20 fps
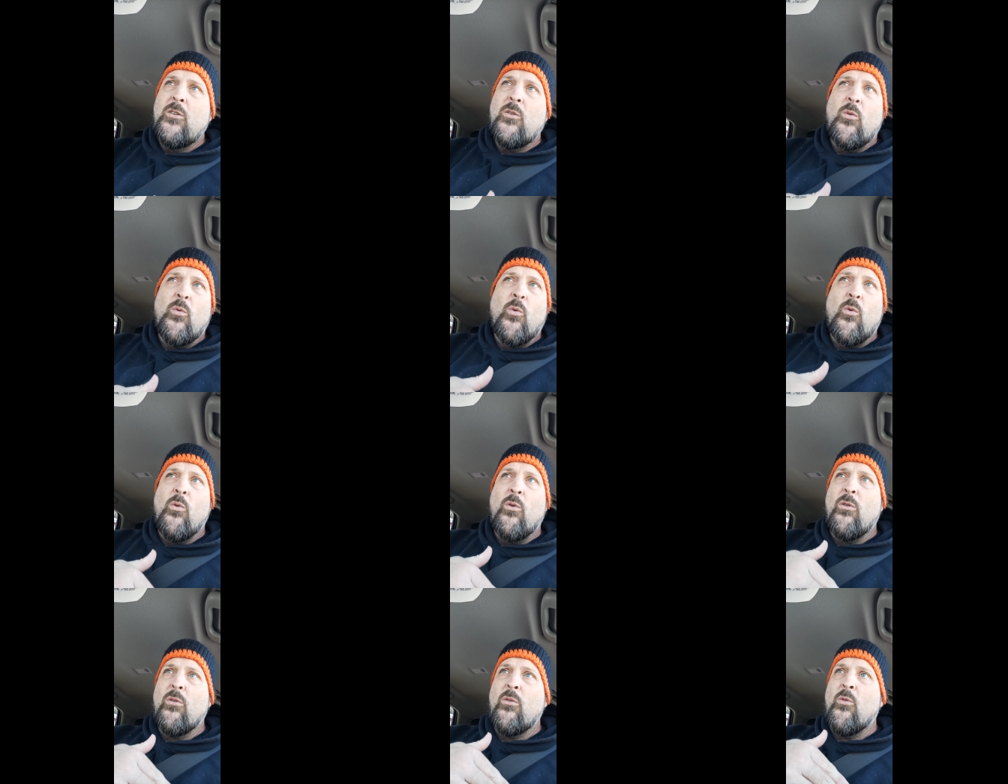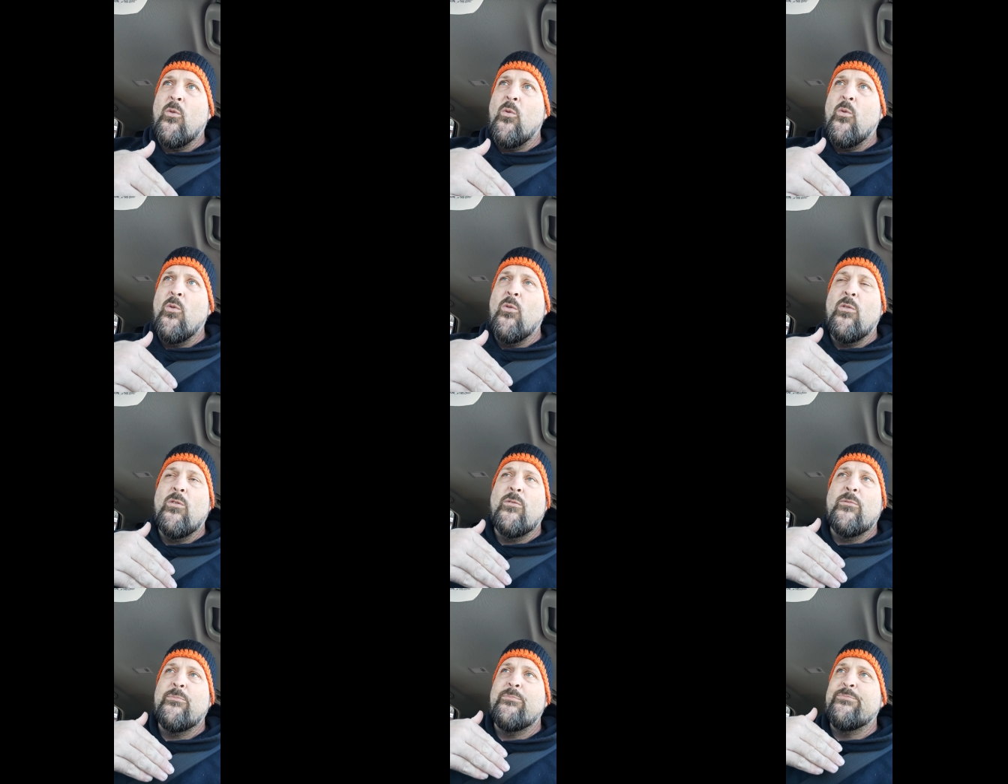or
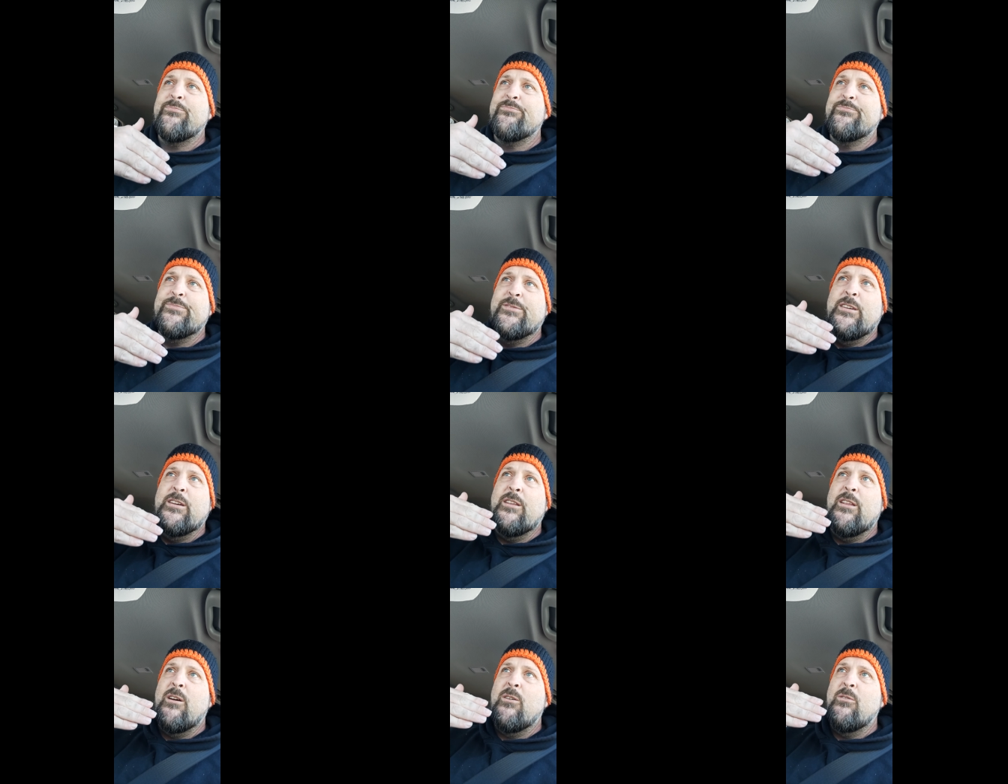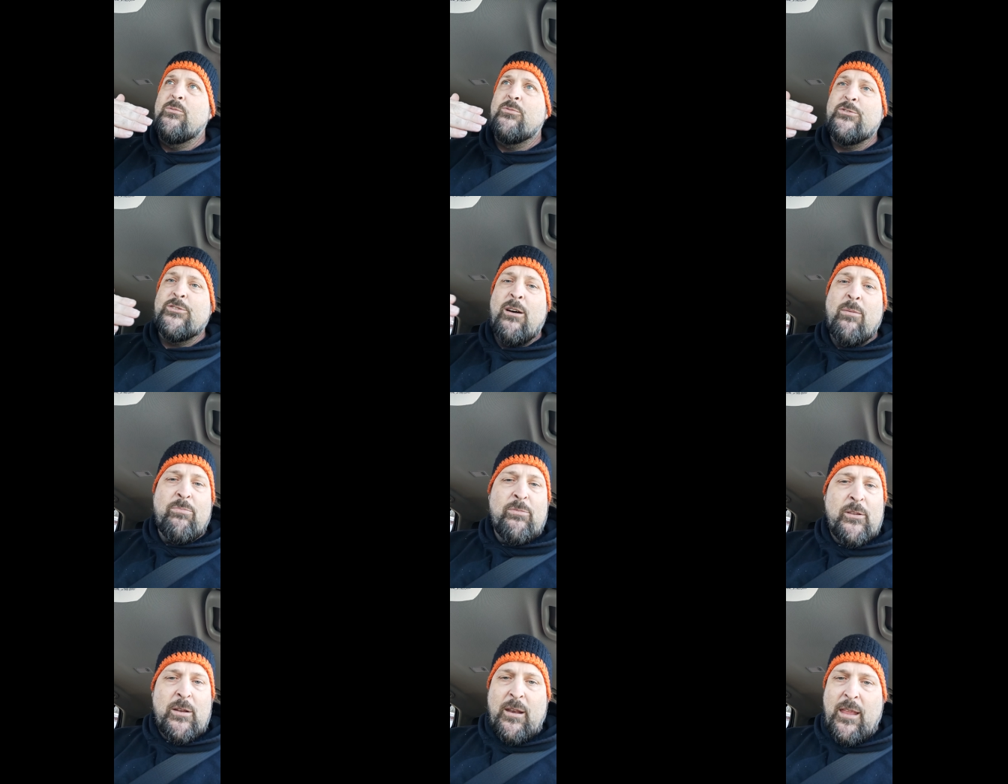or you know
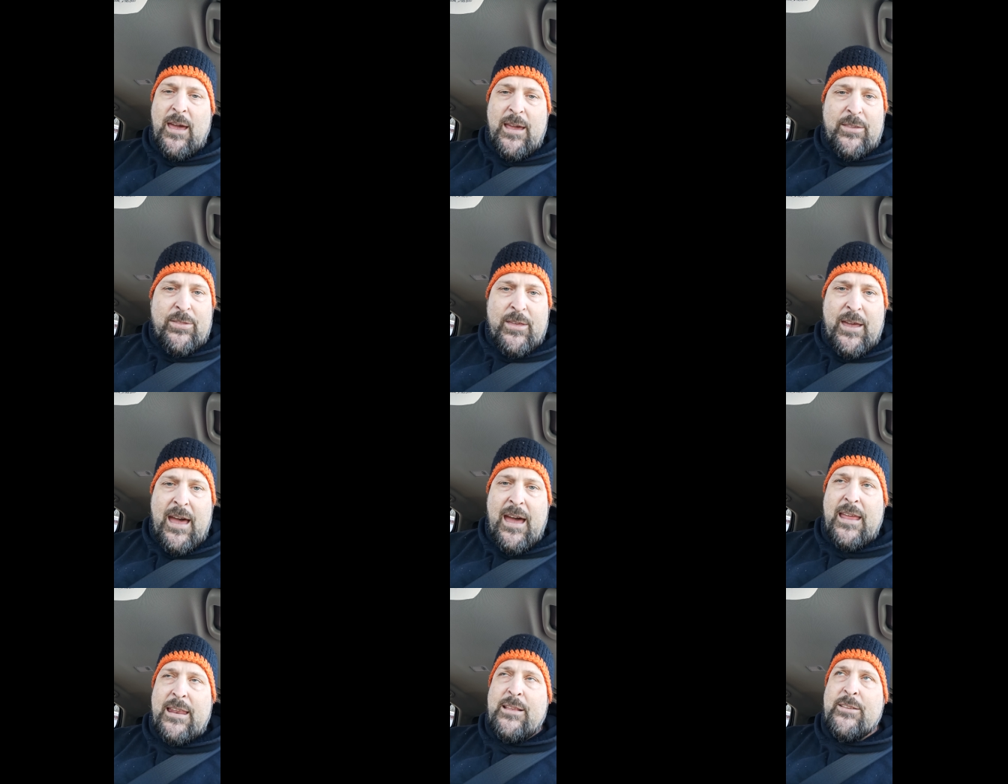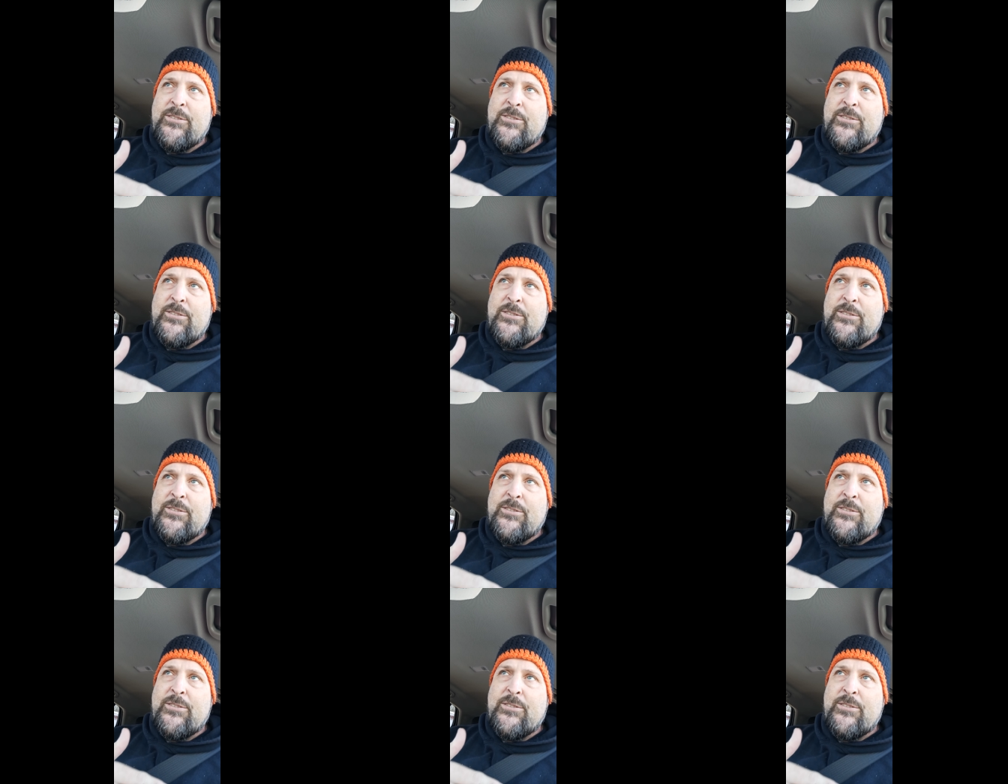something like that.